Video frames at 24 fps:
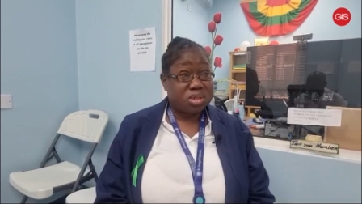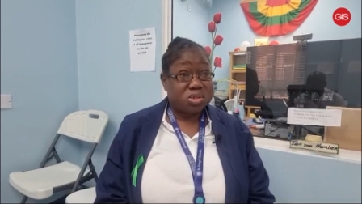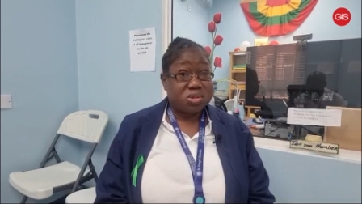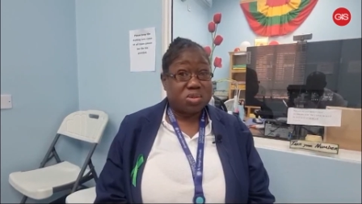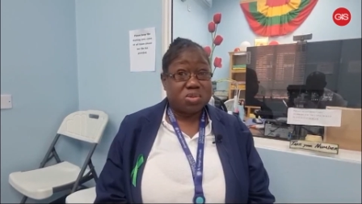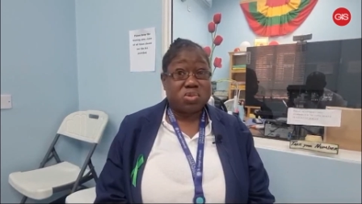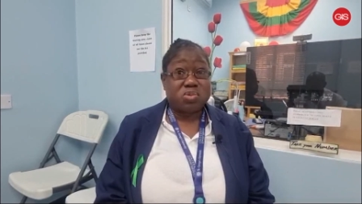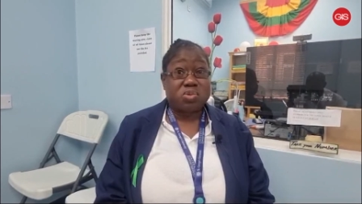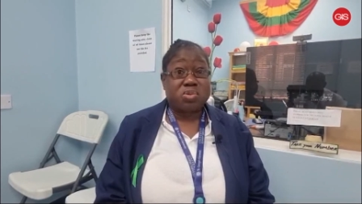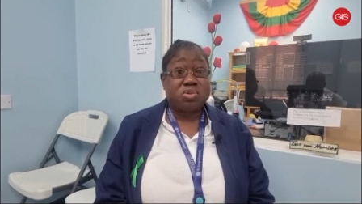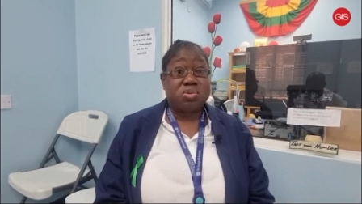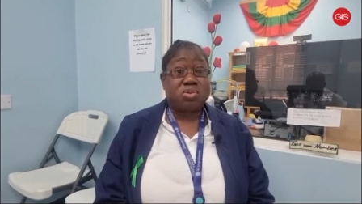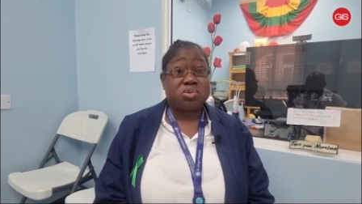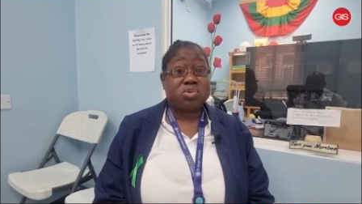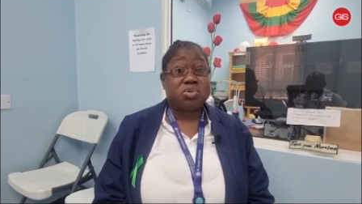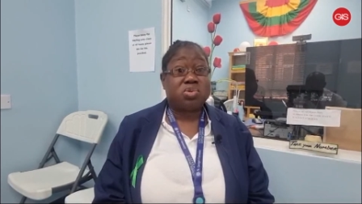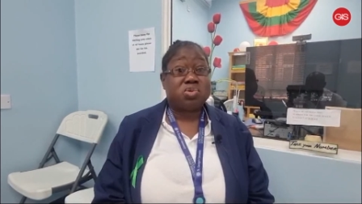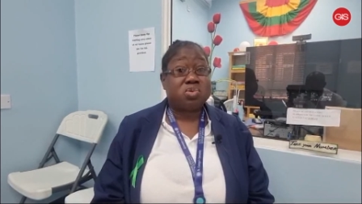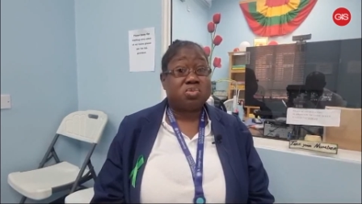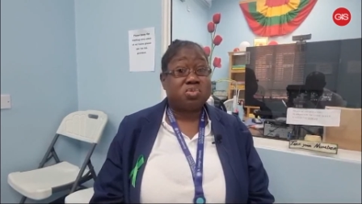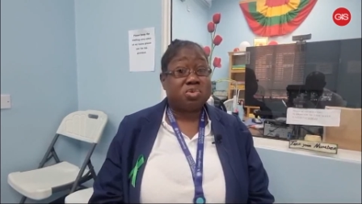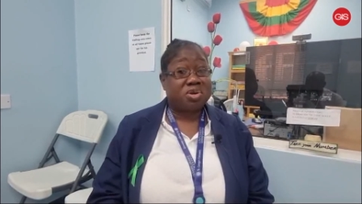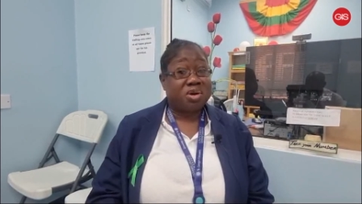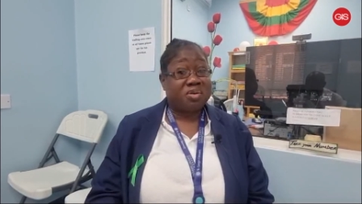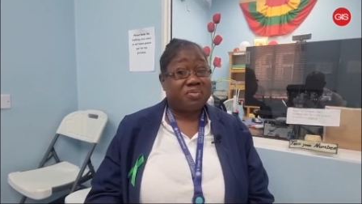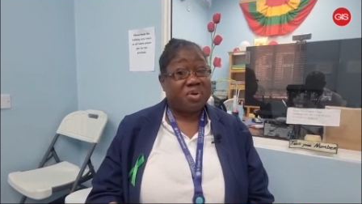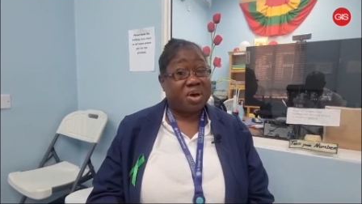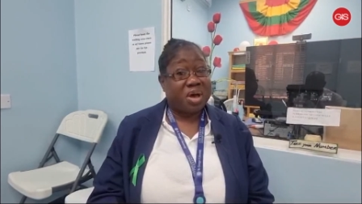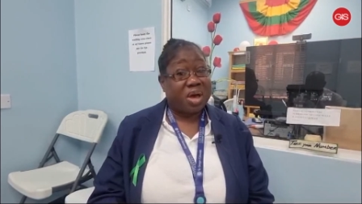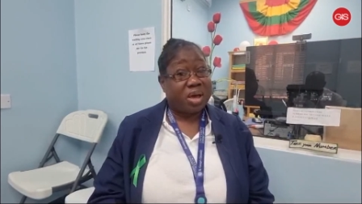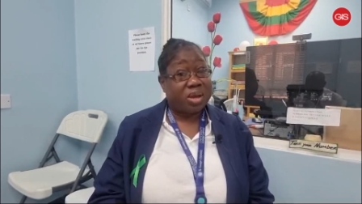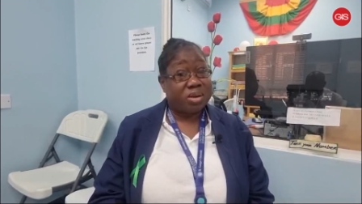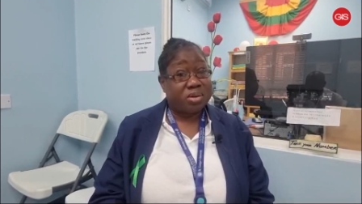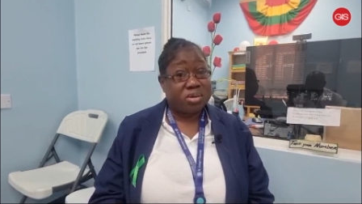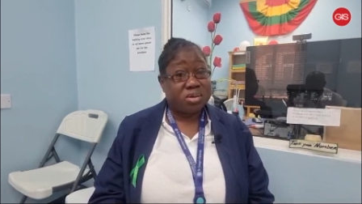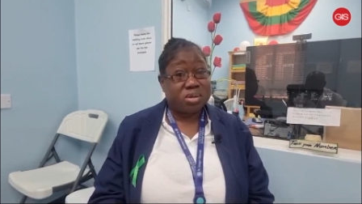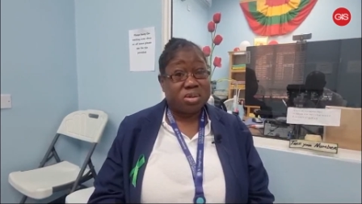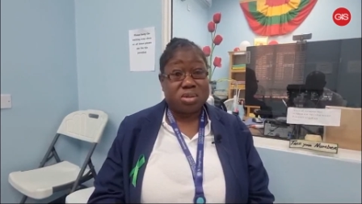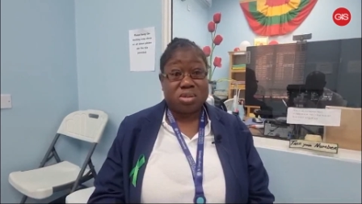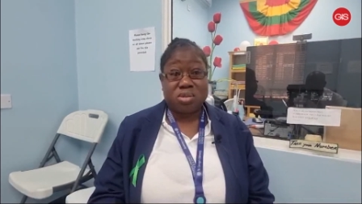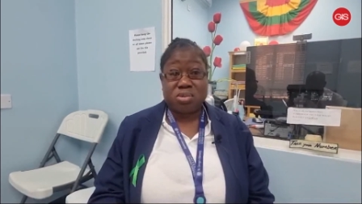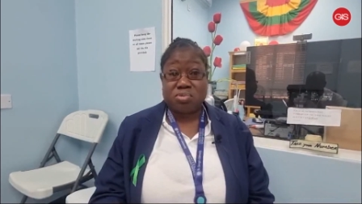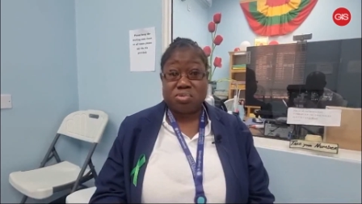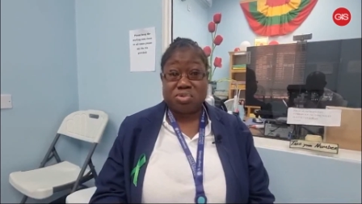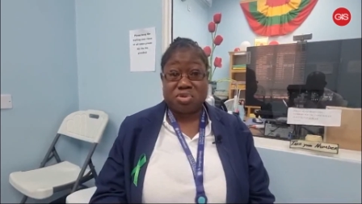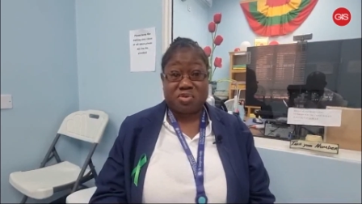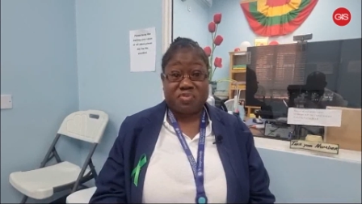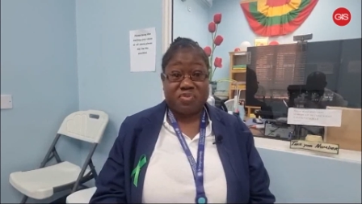so those who would have had the
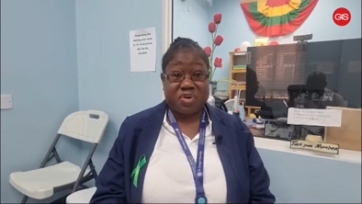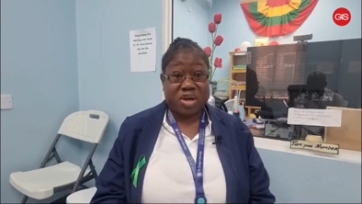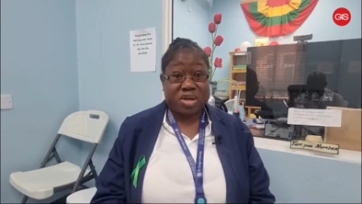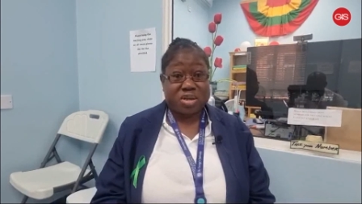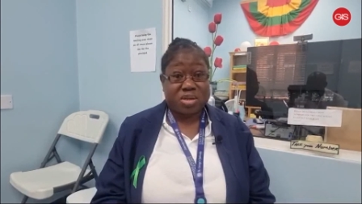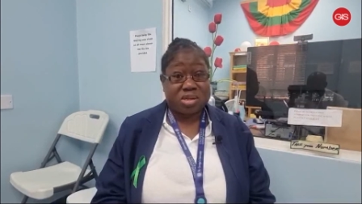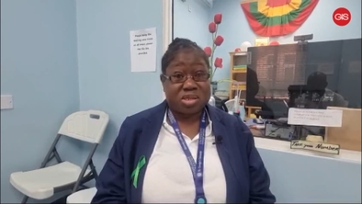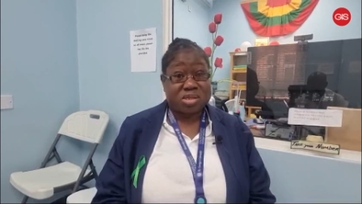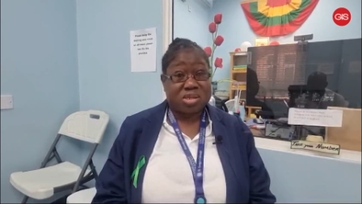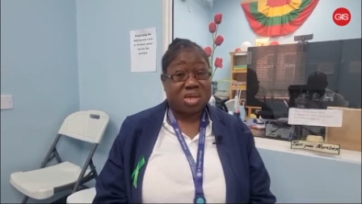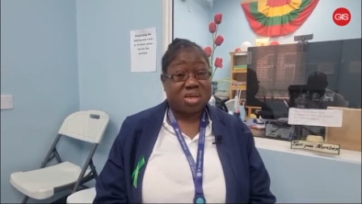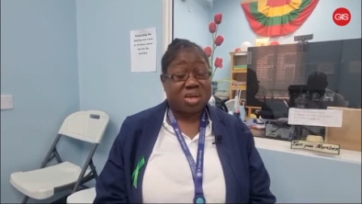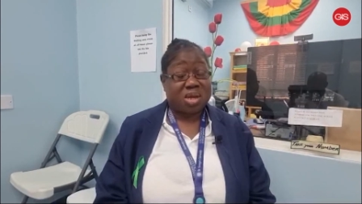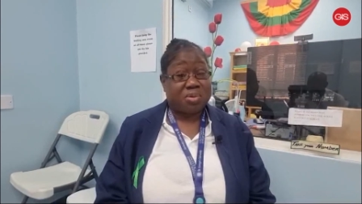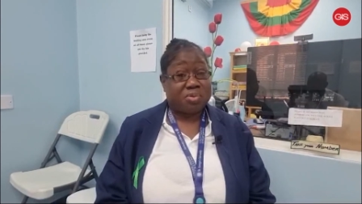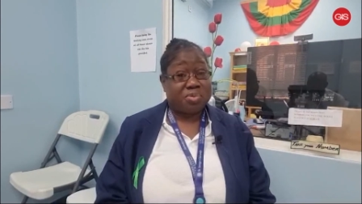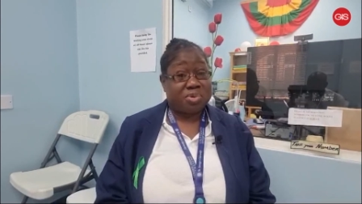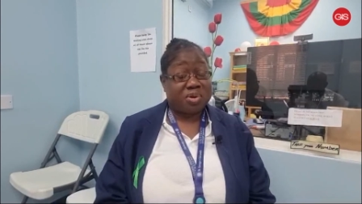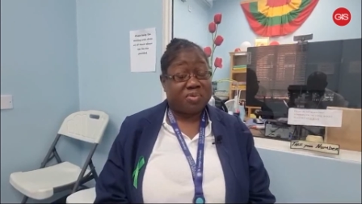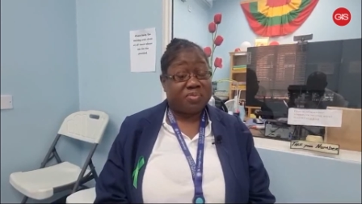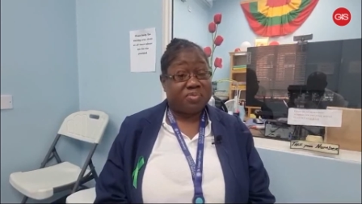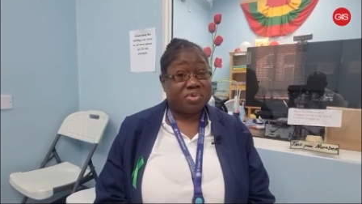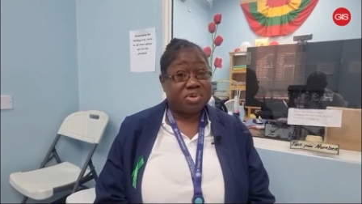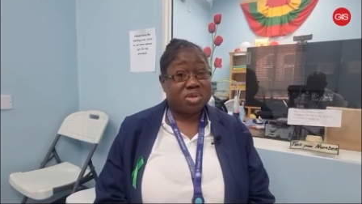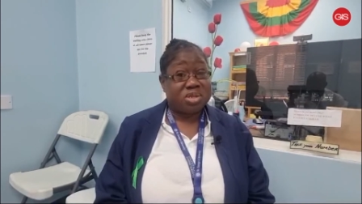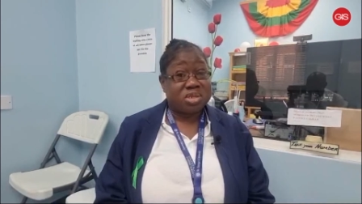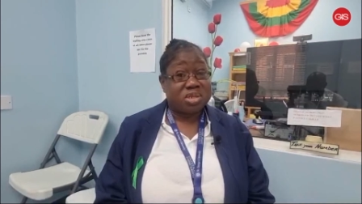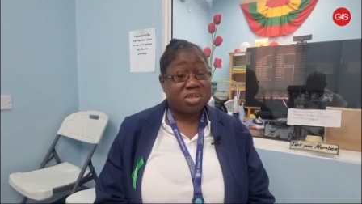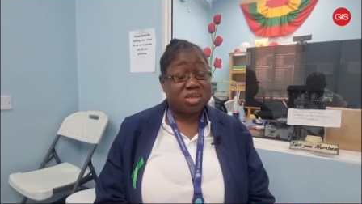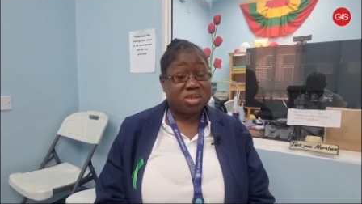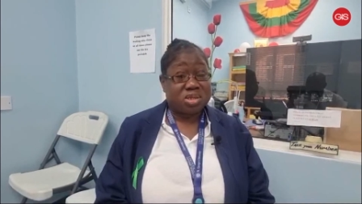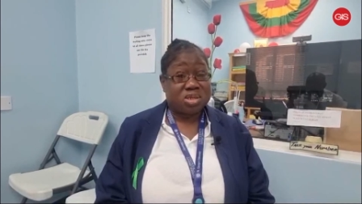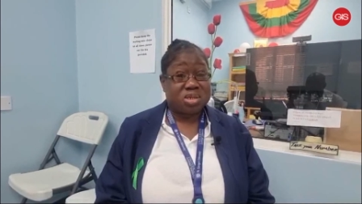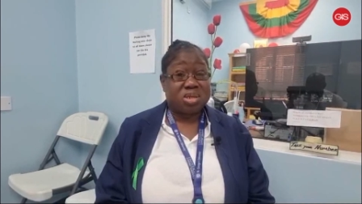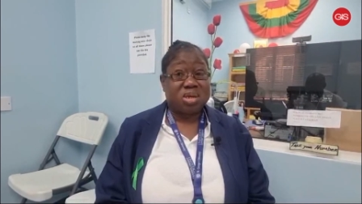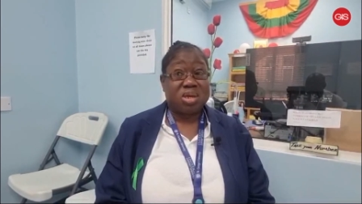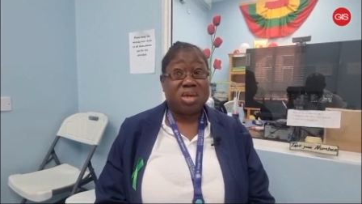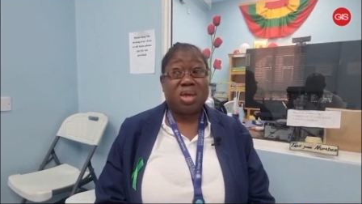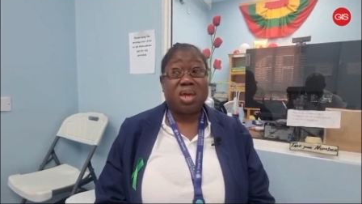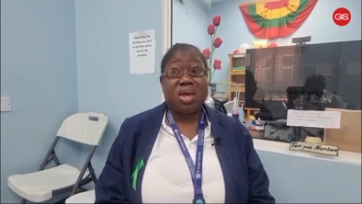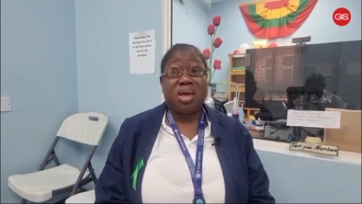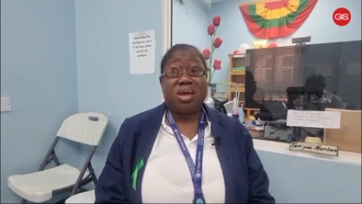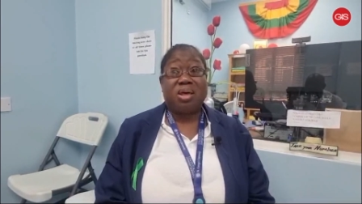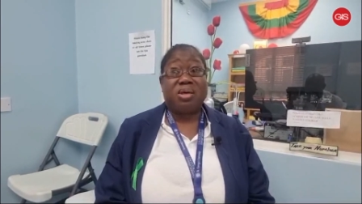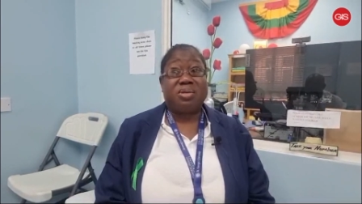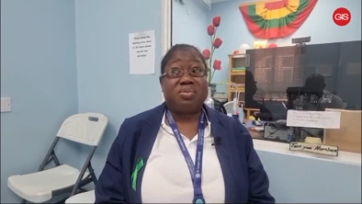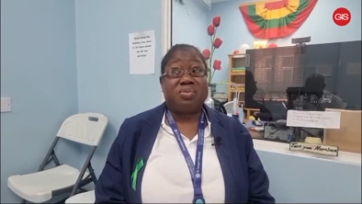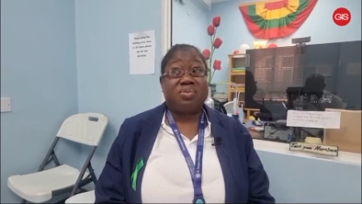risk factors that I would have listed,
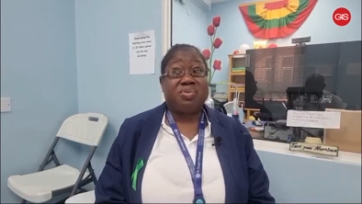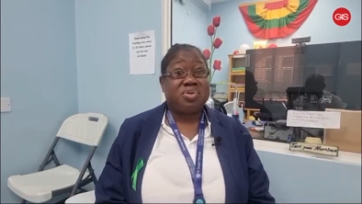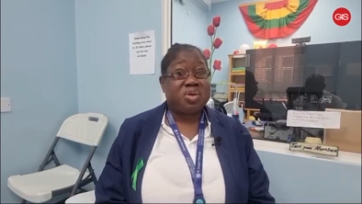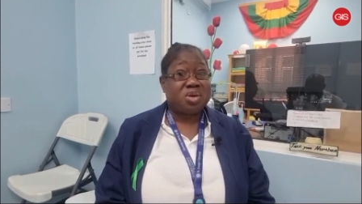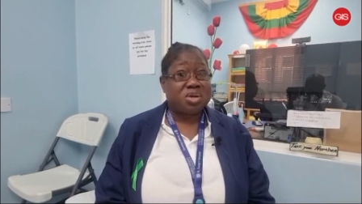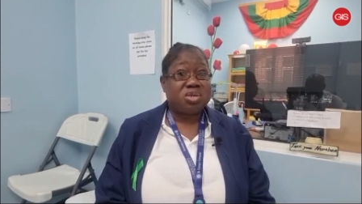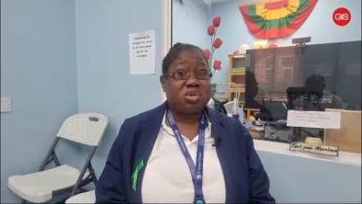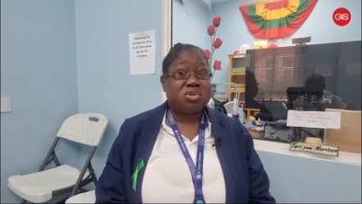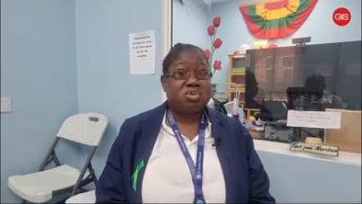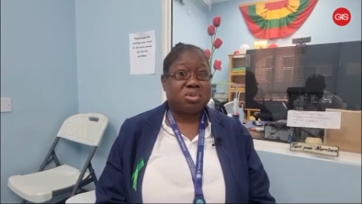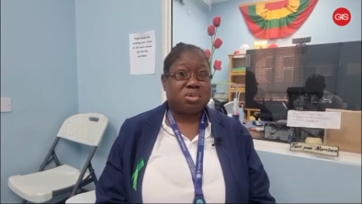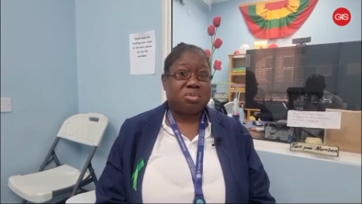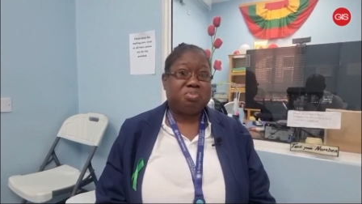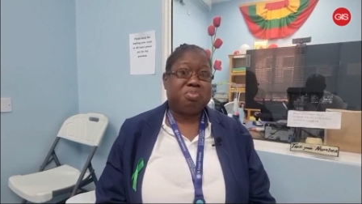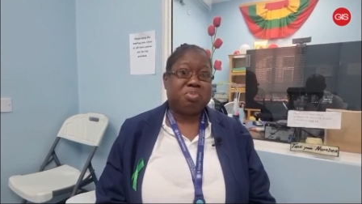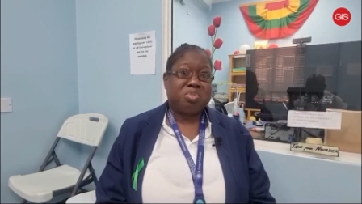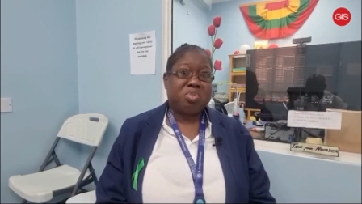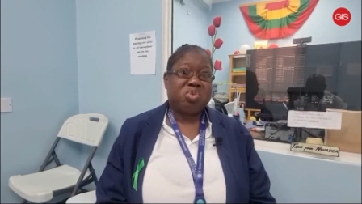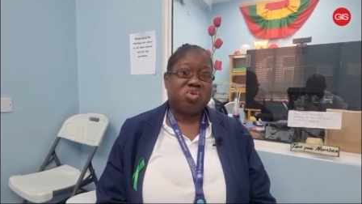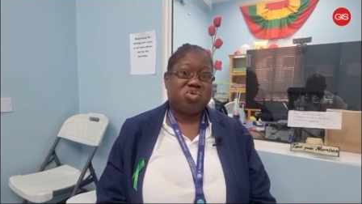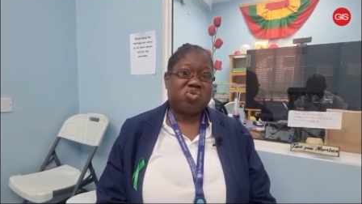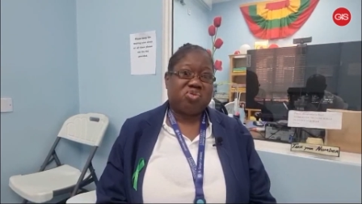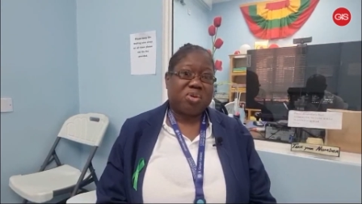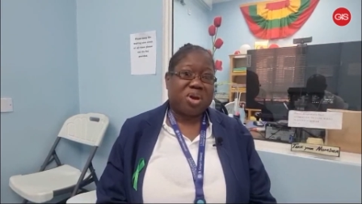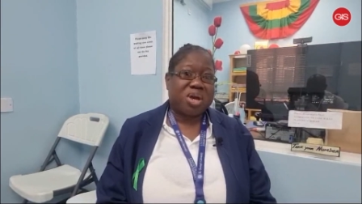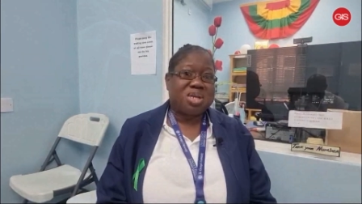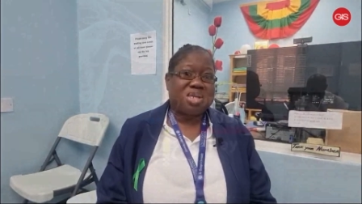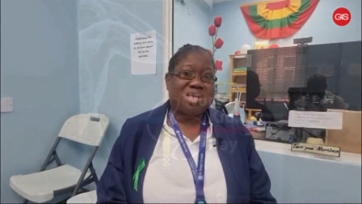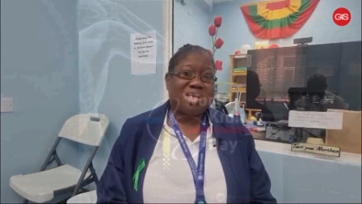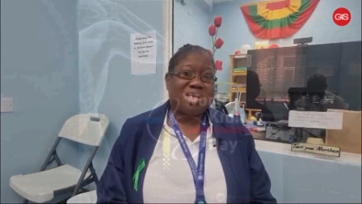they should try to